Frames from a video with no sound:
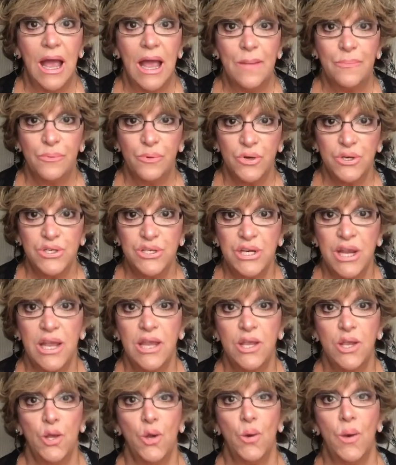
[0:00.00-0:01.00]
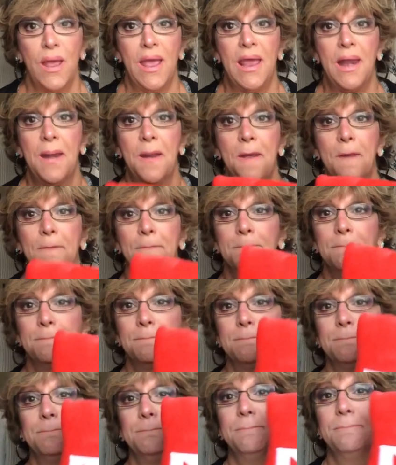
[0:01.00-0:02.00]
I appreciate you. And
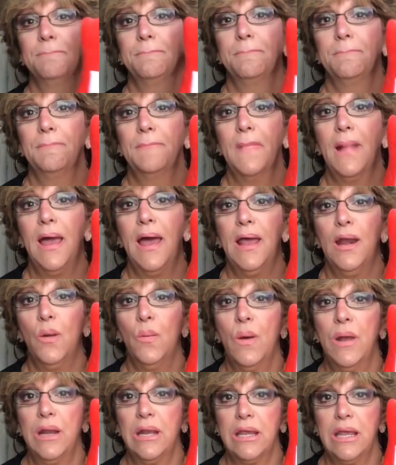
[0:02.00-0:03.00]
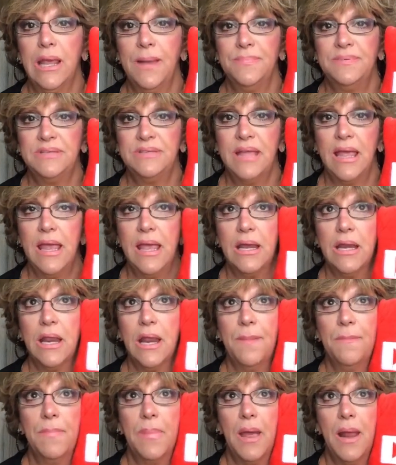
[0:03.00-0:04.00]
I don't want to keep saying
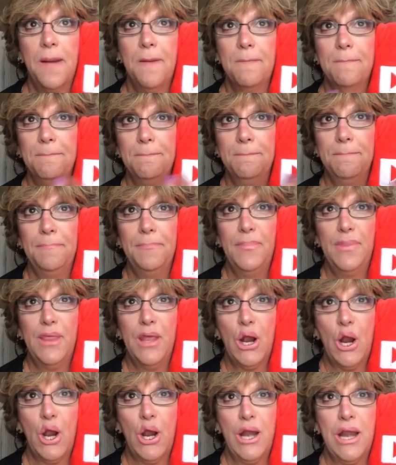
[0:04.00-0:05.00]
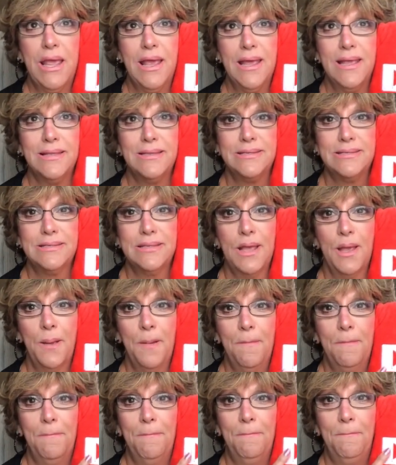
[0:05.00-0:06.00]
it, but there it is.
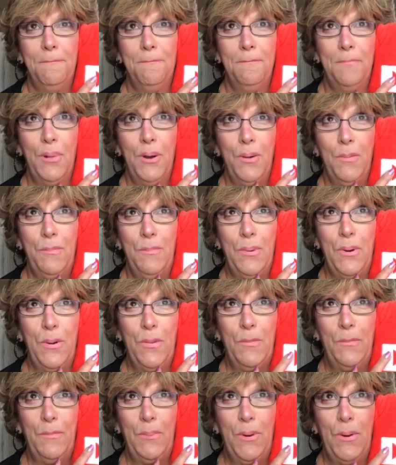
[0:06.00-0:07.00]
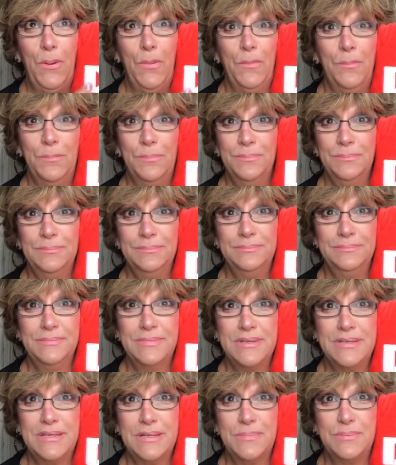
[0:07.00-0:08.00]
Boop, boop, boop.
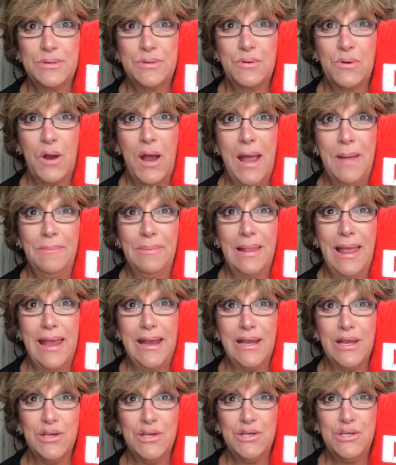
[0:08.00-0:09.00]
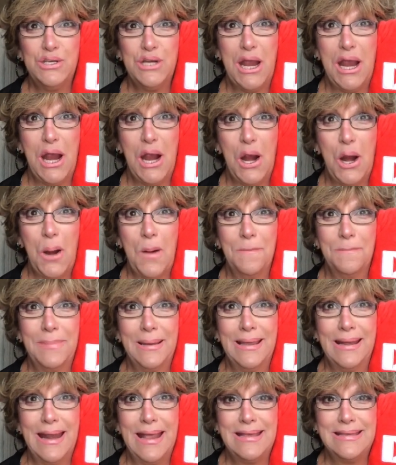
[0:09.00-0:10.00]
Subscribe, like, and share.
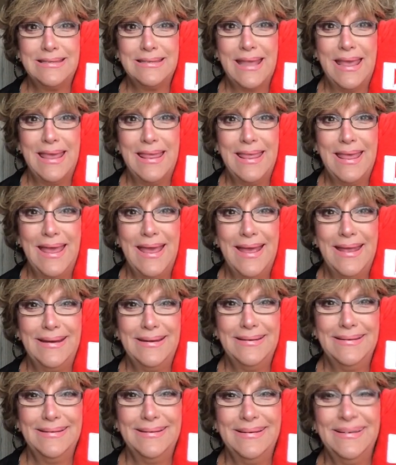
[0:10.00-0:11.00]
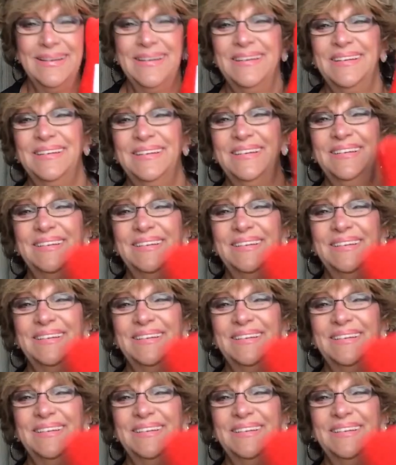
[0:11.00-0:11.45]
Can I say that?